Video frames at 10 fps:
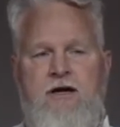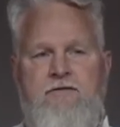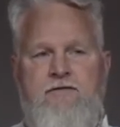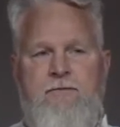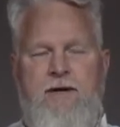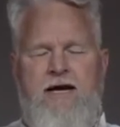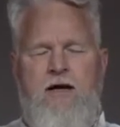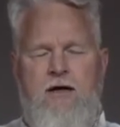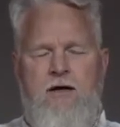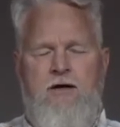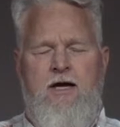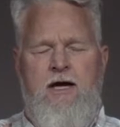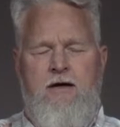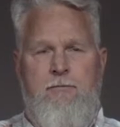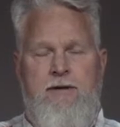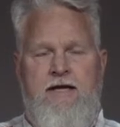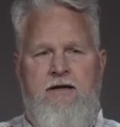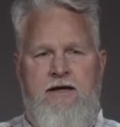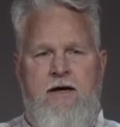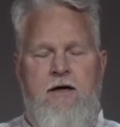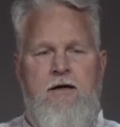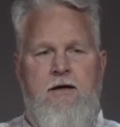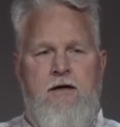of my hunger not being there,